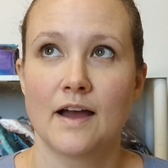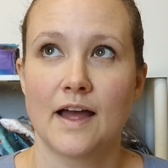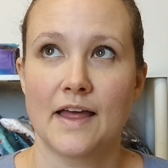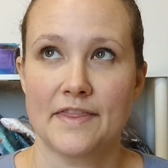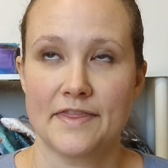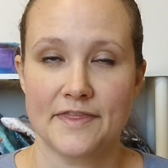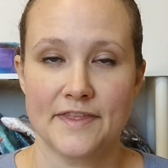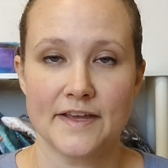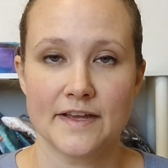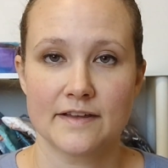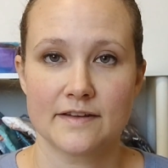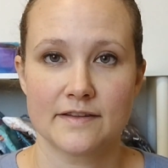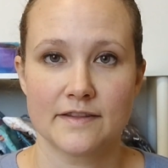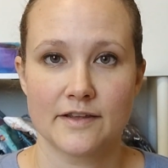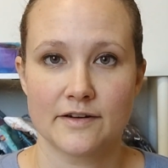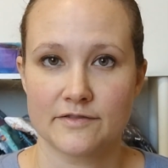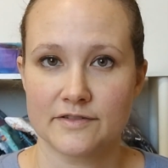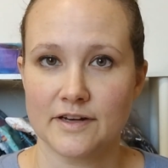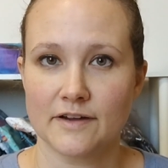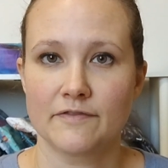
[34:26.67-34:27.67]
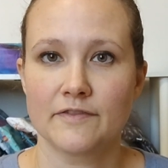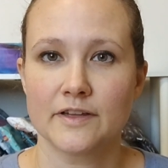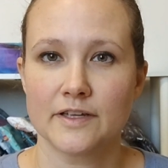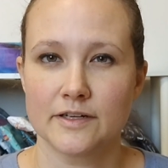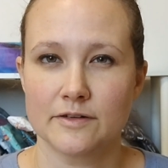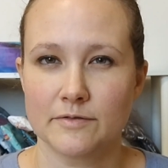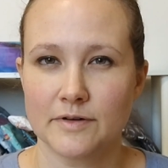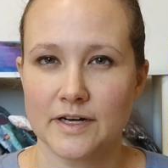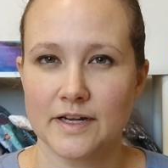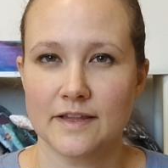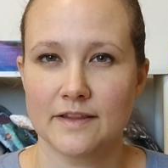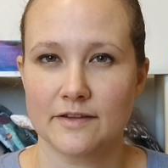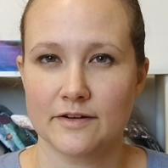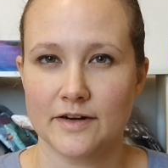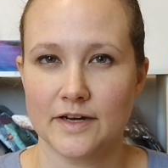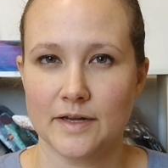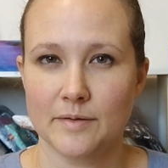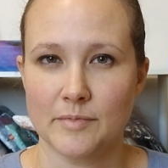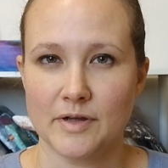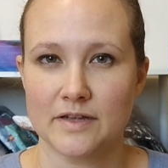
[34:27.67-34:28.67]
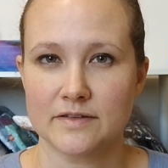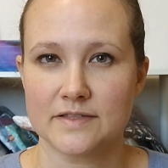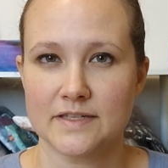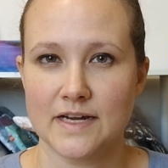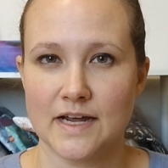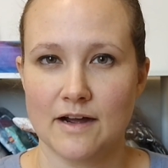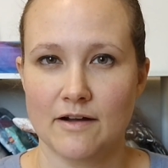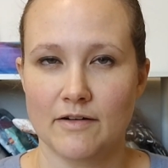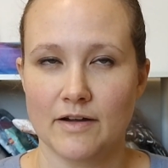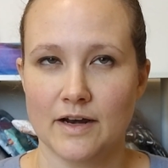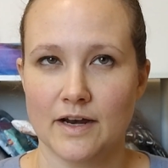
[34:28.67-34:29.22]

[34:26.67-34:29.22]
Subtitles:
I think they're definitely doing it in their emails now,